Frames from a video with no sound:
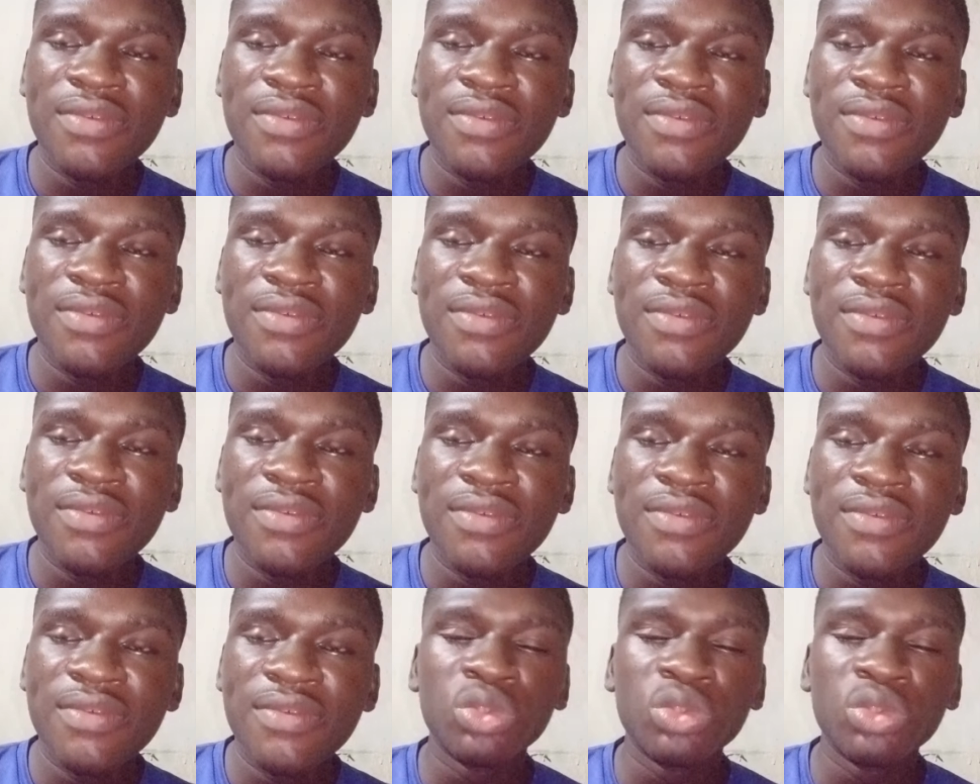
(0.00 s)
shelf
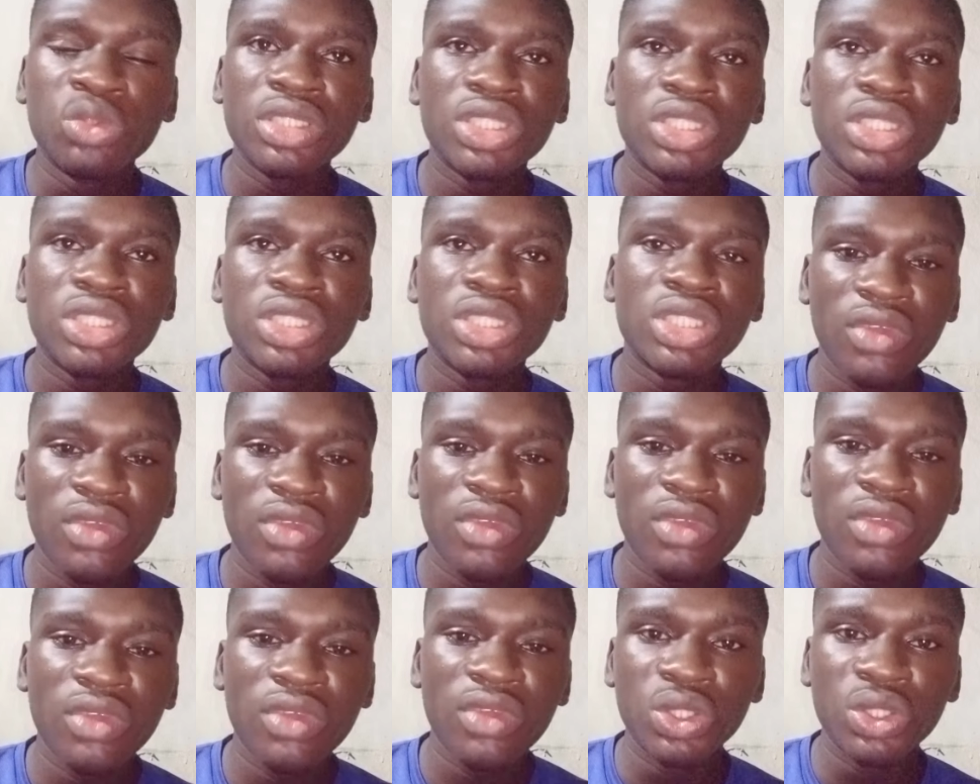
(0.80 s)

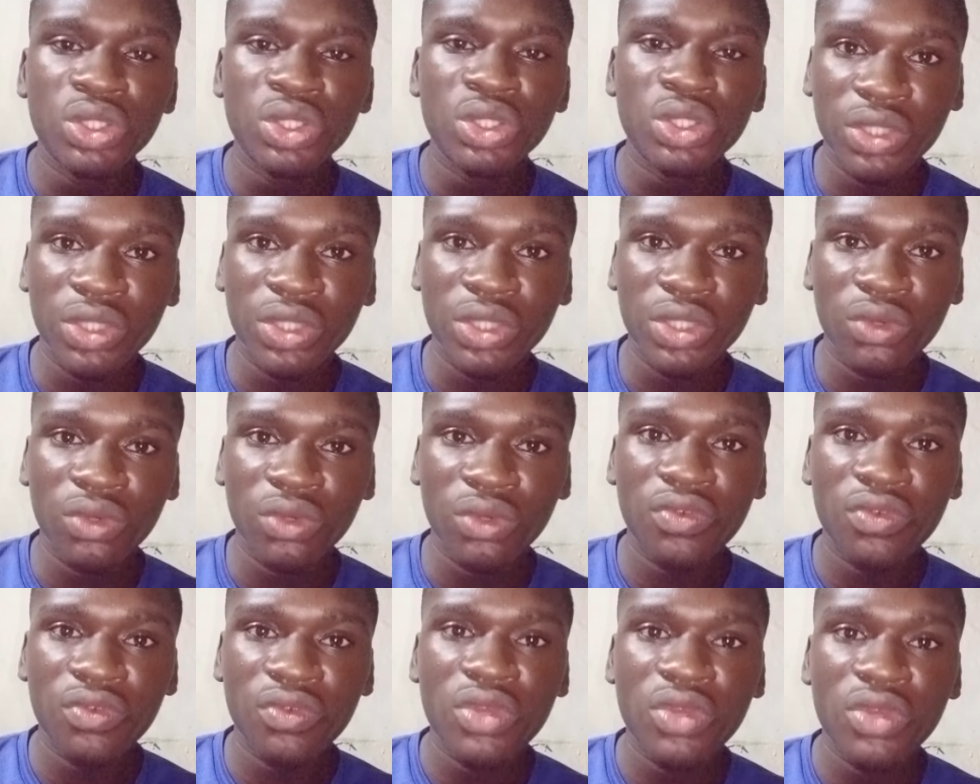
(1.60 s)
short
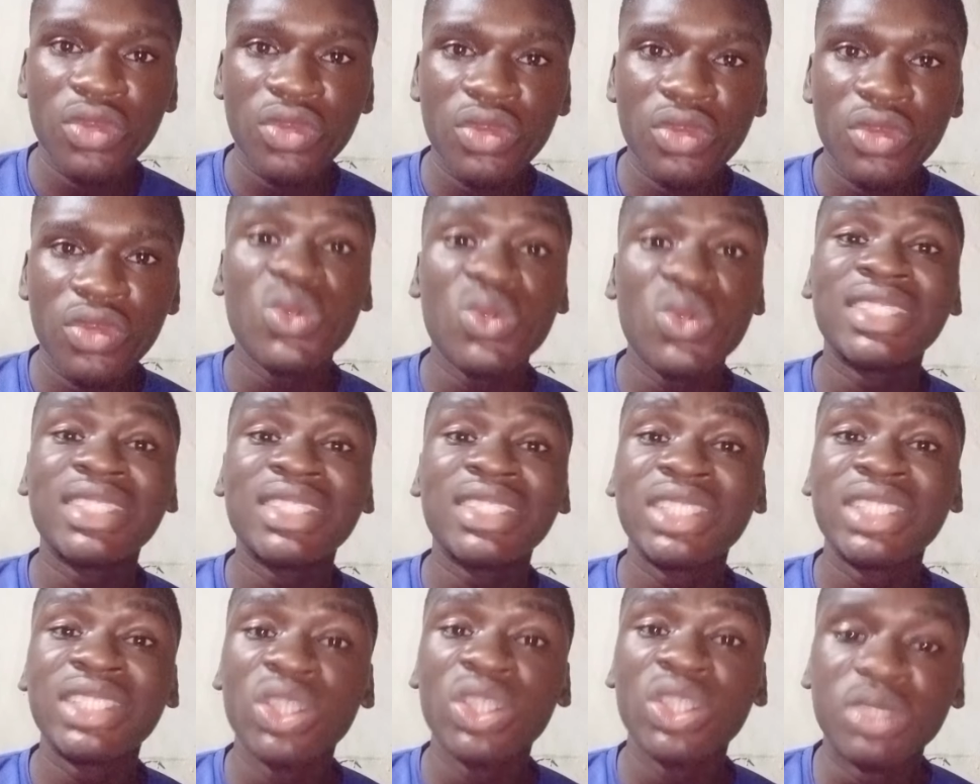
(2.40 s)
shelf,
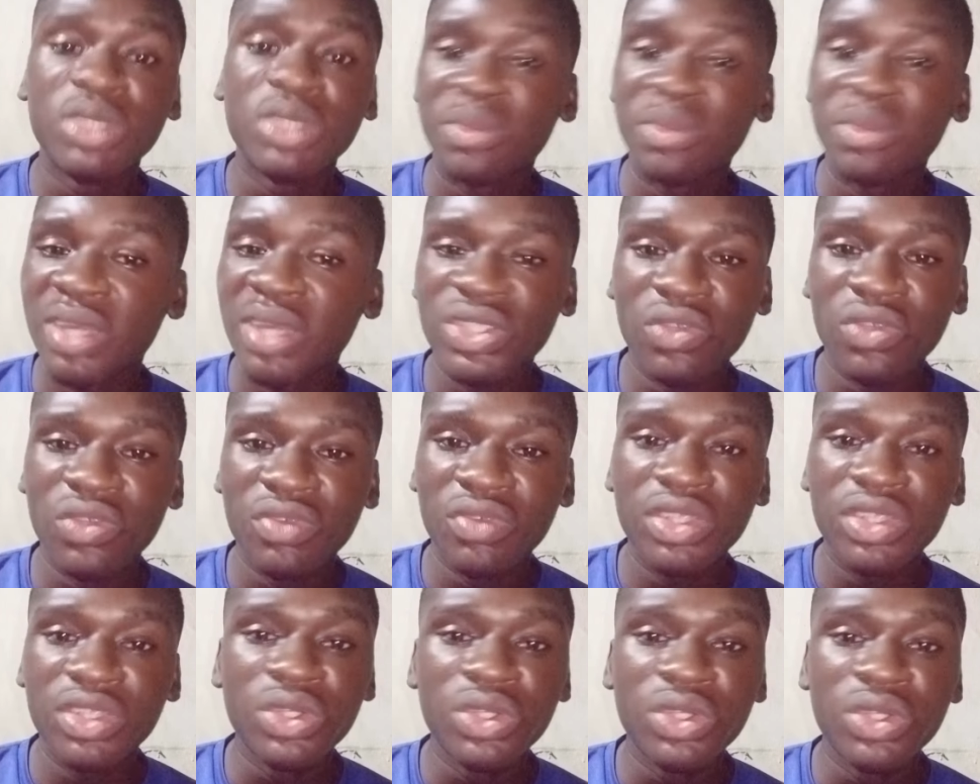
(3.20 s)
you can still
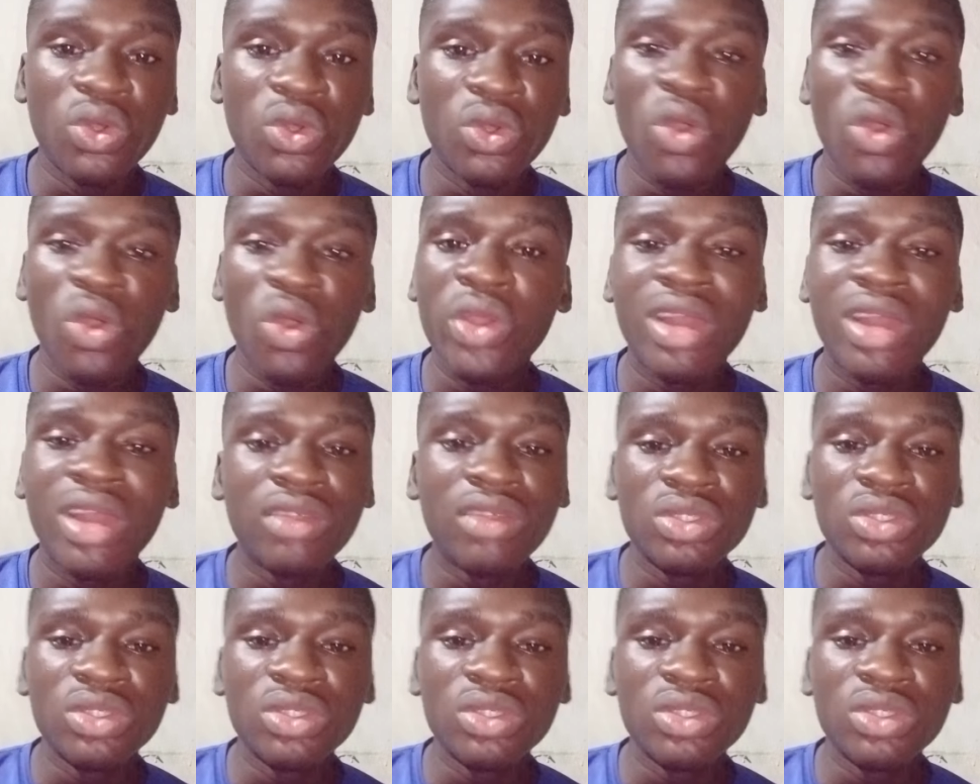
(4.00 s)
optimize your video.